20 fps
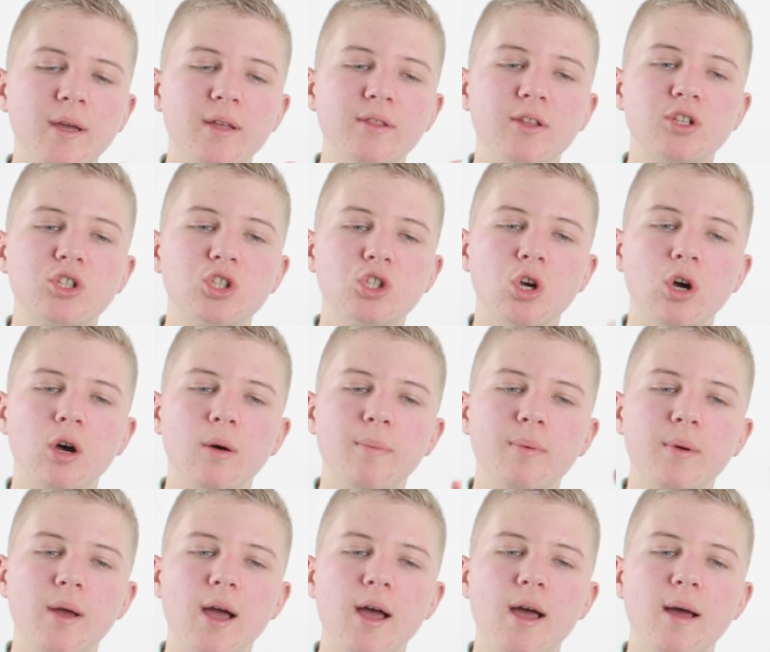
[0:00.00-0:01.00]
it at the
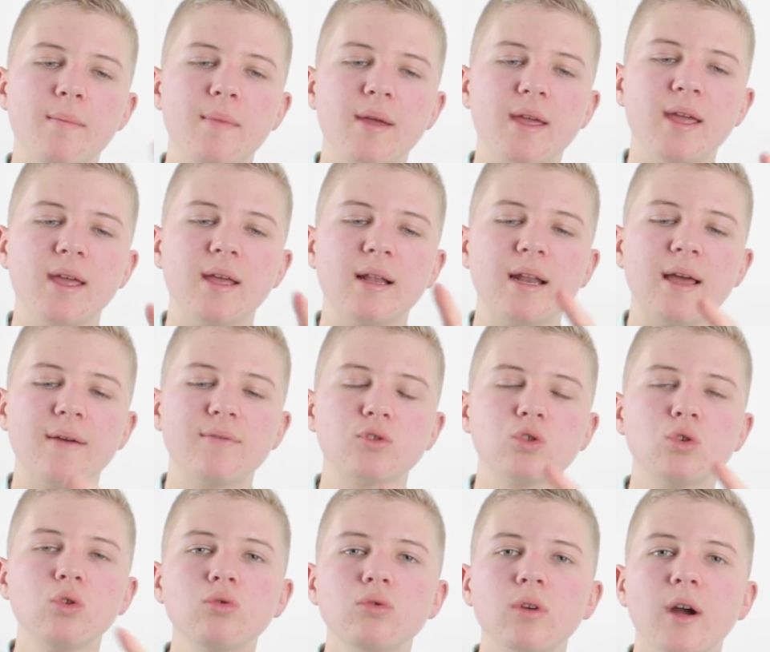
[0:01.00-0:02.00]
top um, here, left
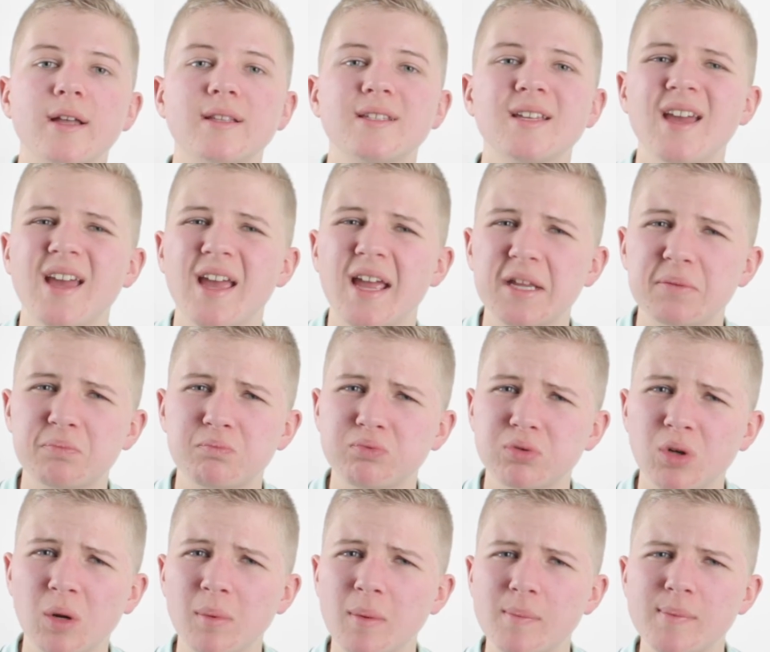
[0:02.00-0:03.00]
or right, it's
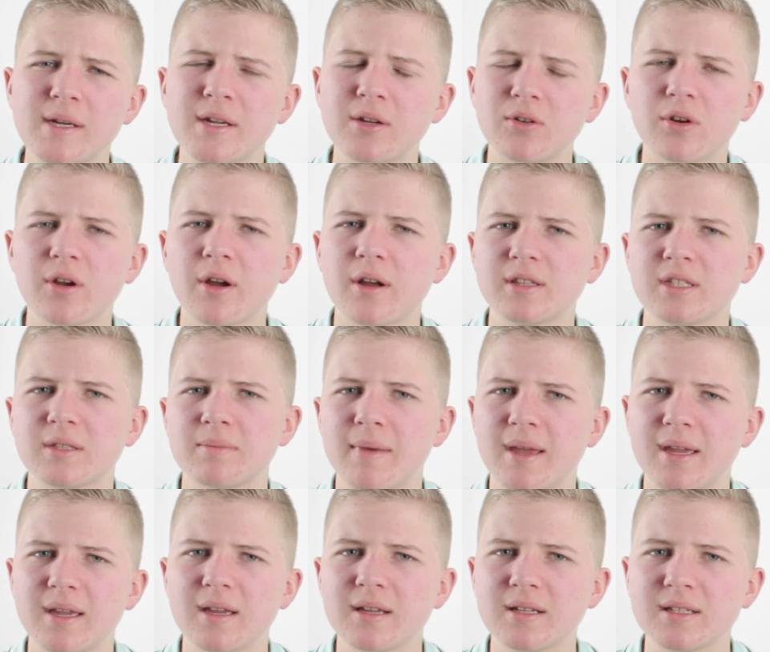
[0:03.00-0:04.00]
probably not going to
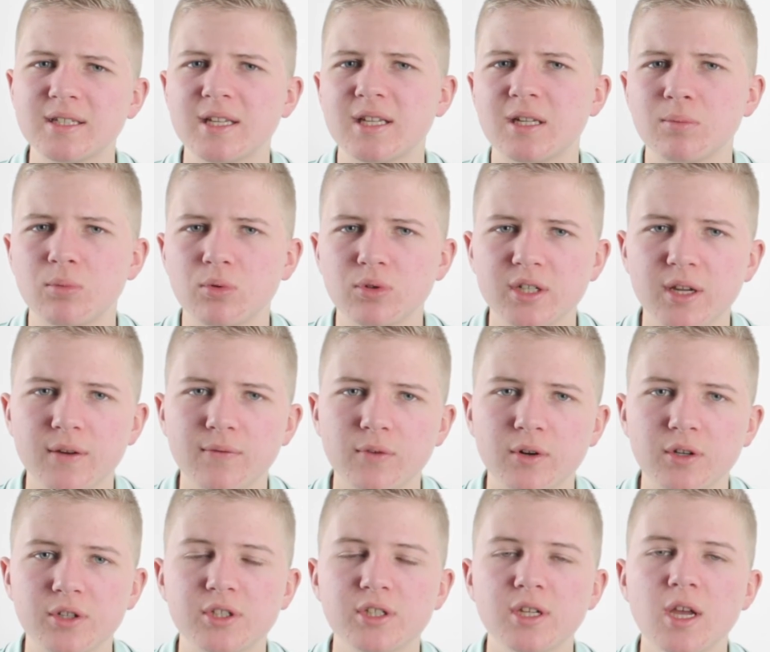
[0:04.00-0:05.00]
make a considerable
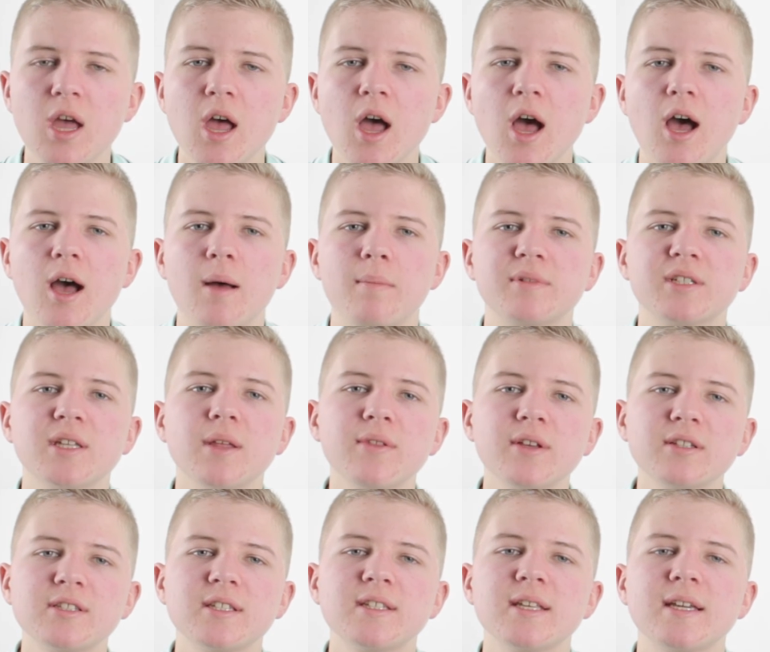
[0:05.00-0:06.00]
difference. Um,
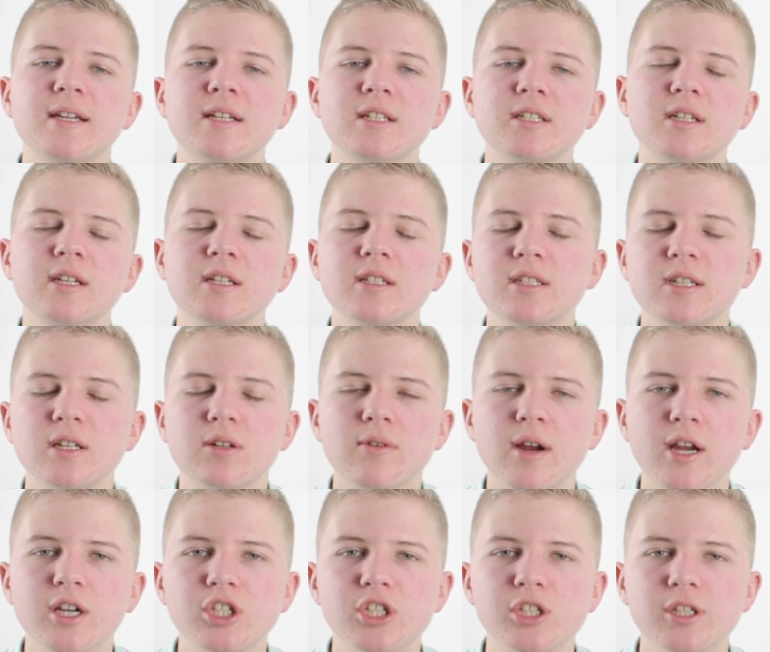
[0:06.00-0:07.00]
something to take into
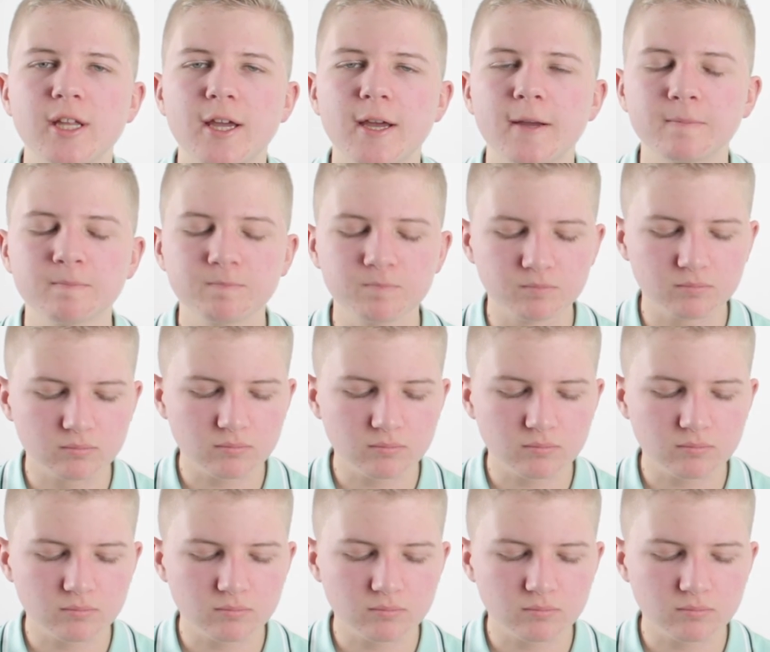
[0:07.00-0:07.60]
consideration there.